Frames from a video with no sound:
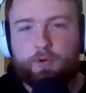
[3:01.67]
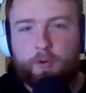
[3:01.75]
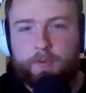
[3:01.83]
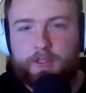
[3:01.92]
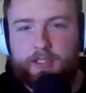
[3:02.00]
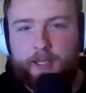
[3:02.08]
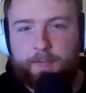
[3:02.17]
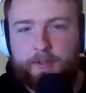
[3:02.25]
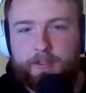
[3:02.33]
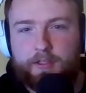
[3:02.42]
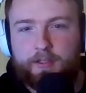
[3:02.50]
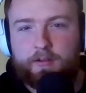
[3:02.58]
proper step
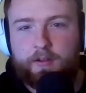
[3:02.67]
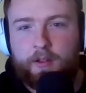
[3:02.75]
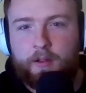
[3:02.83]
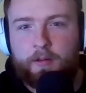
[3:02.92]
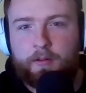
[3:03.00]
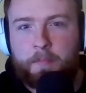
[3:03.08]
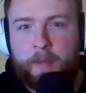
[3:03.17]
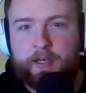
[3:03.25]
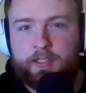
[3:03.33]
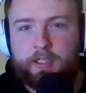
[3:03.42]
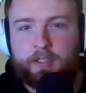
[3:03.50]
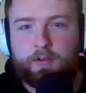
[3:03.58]
into
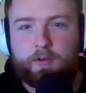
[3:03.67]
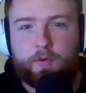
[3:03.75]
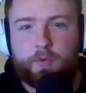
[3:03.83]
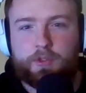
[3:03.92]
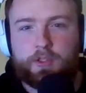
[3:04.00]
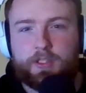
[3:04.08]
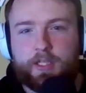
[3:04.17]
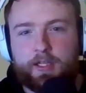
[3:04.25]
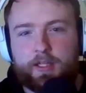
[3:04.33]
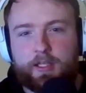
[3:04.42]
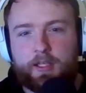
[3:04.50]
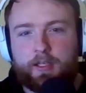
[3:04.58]
managing, or would you say
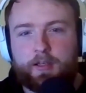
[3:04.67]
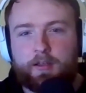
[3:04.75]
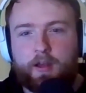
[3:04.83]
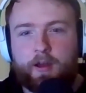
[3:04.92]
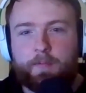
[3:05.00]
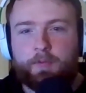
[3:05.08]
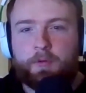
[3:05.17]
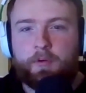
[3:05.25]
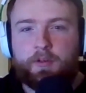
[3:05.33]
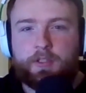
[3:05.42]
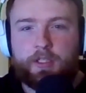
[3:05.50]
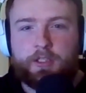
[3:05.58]
the
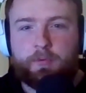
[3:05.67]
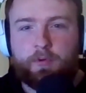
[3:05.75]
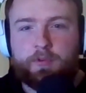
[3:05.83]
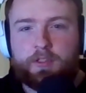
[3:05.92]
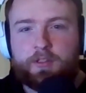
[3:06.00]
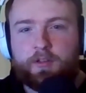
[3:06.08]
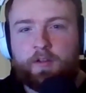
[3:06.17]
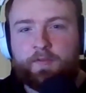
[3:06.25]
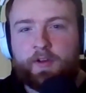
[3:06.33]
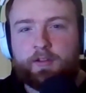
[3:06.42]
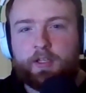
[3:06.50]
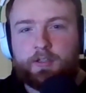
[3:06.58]
Community Sports
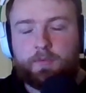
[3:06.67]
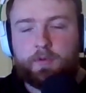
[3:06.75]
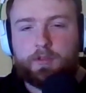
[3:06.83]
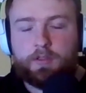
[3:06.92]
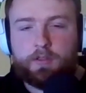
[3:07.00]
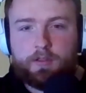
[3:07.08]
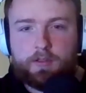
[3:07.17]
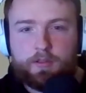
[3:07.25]
Foundation was?